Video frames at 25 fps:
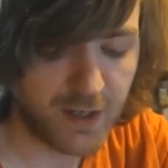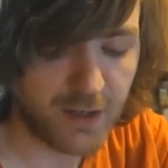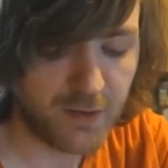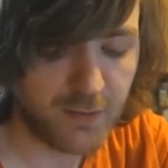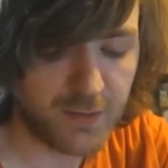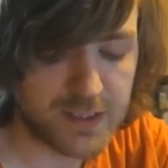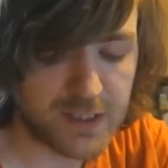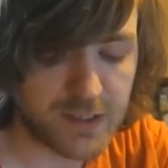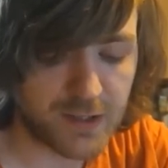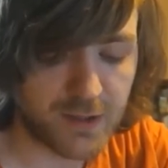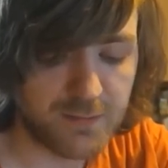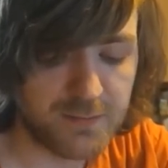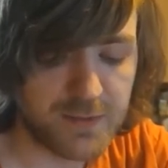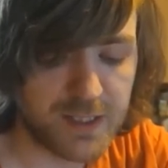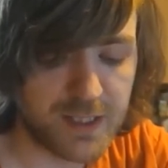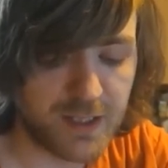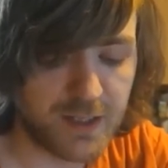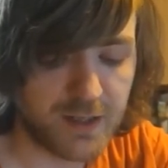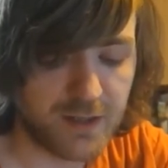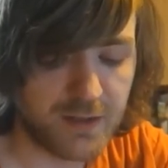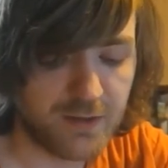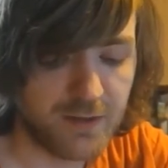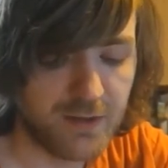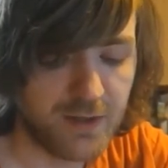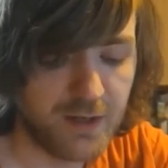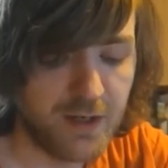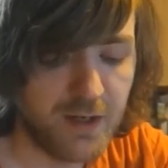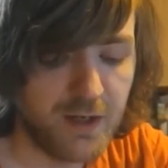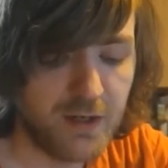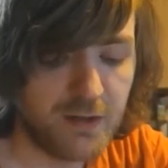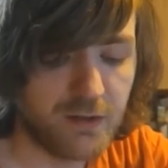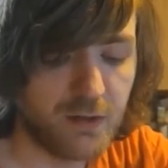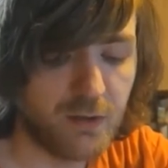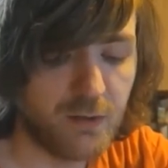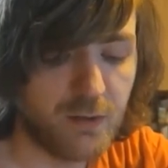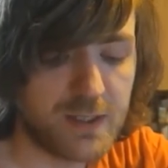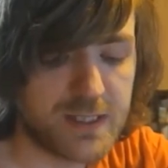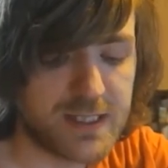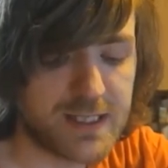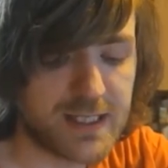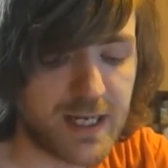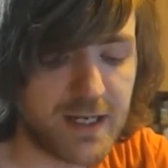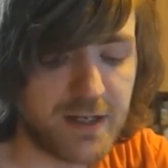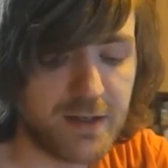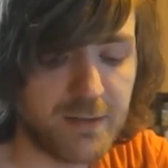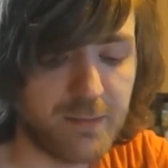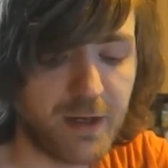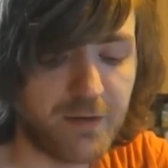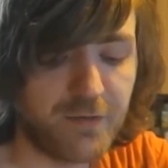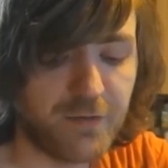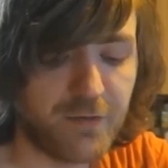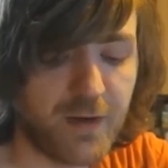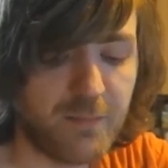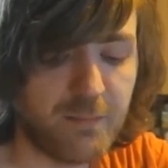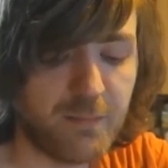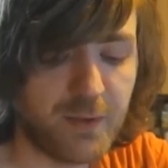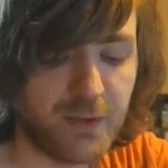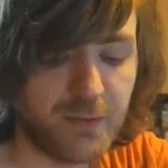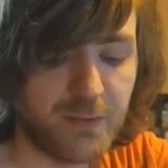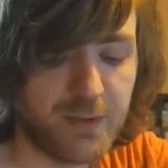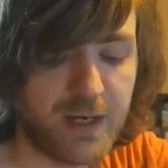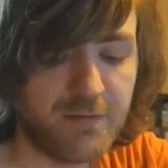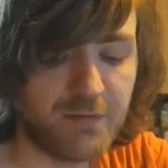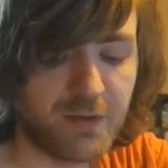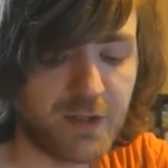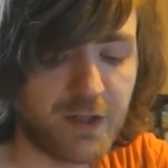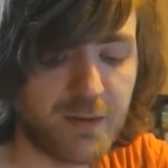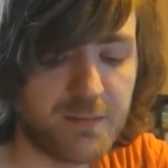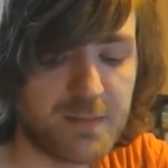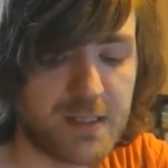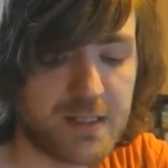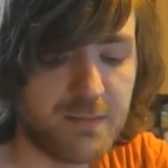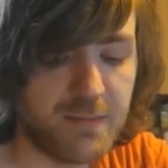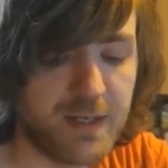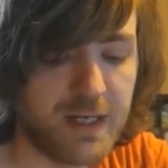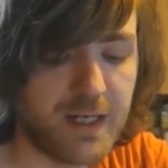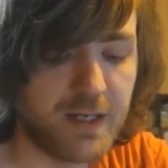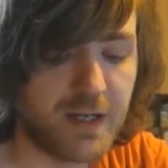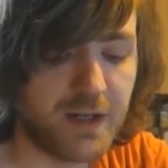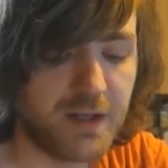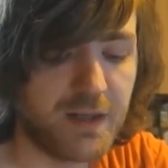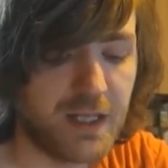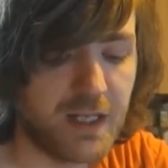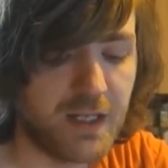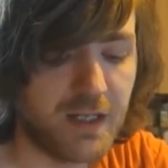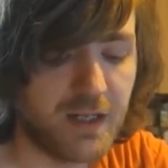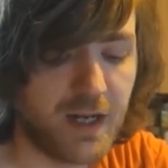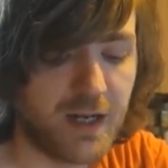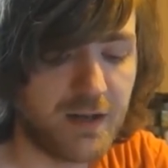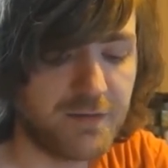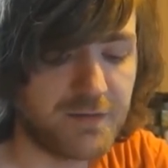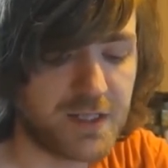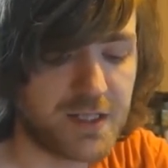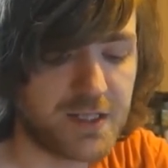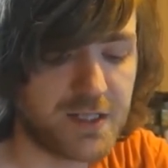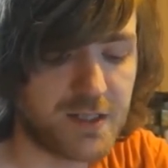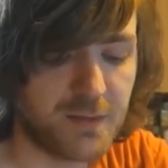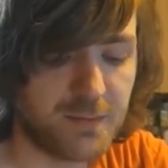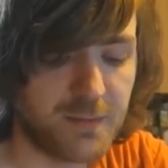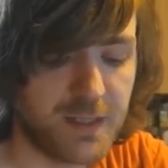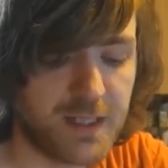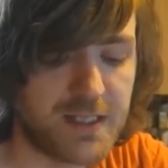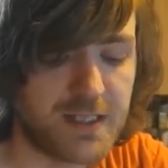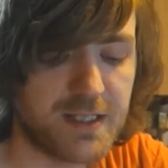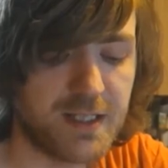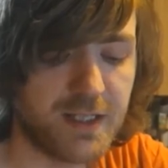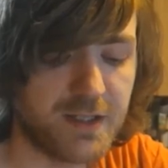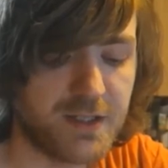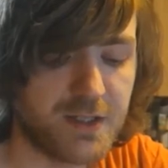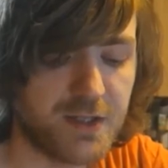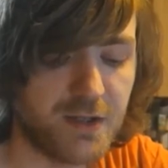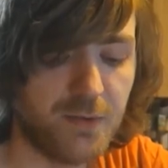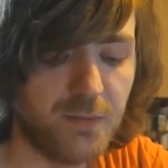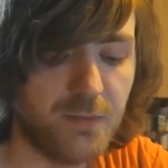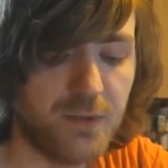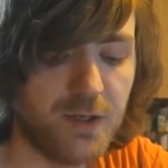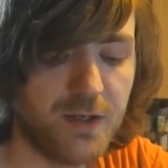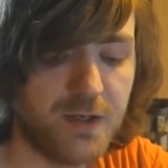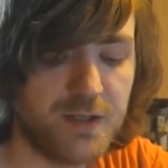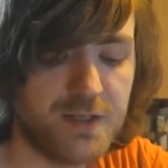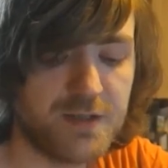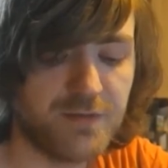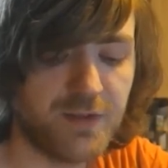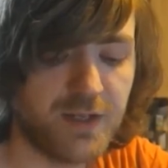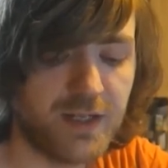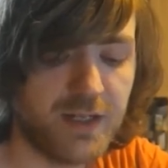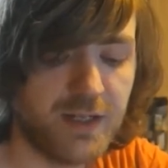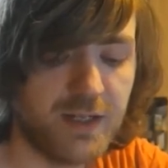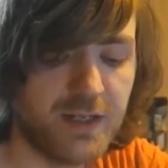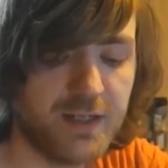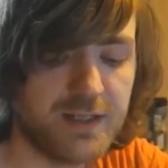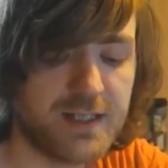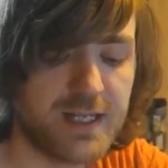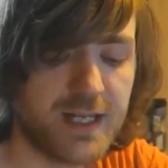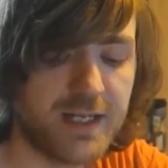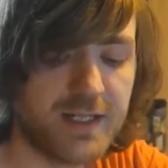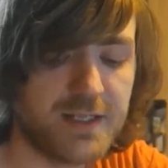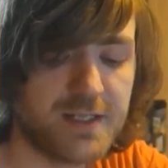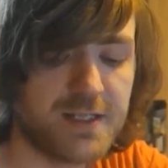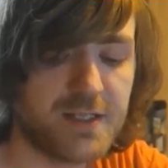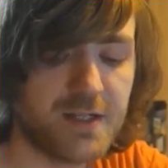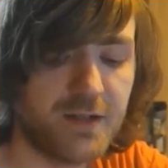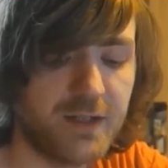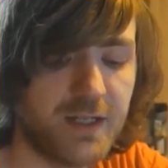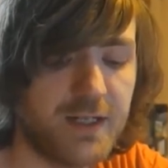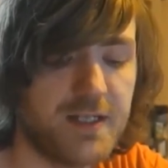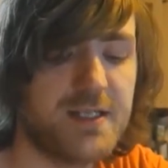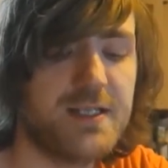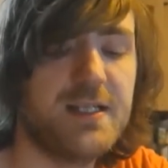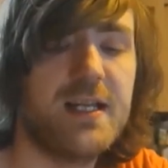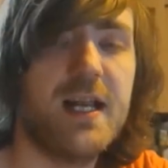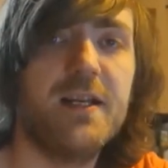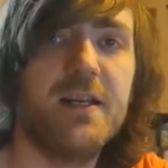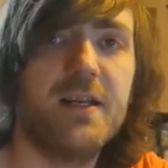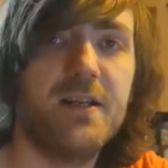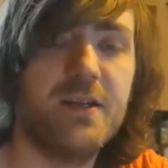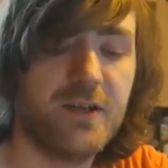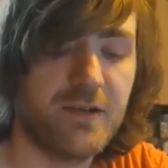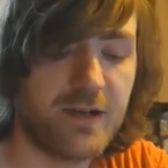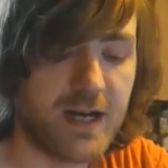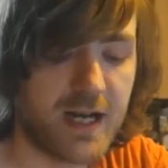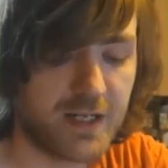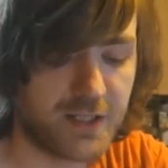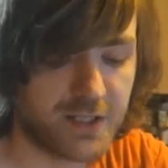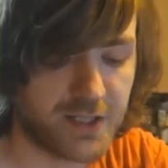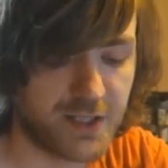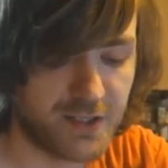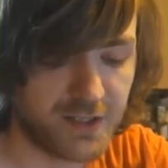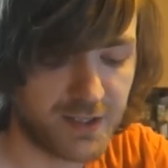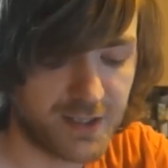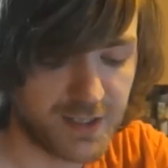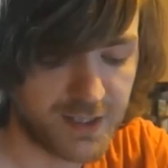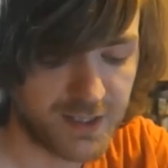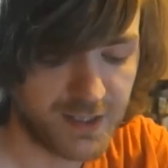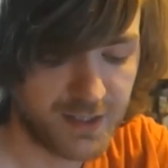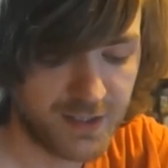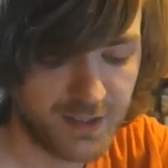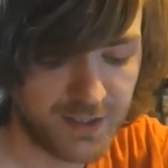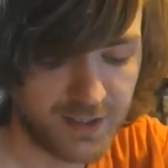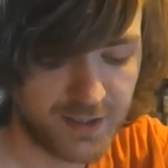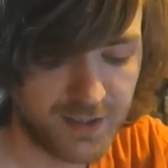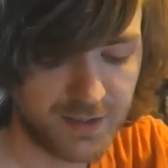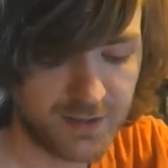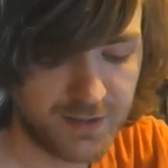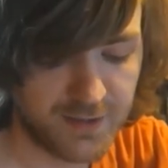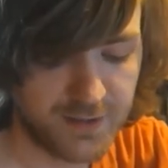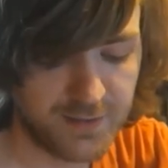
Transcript: I always come to you. You always say you're my friend, but you'll never come to me, and I think I have to stop listening to your words, V, and take stock instead in your actions.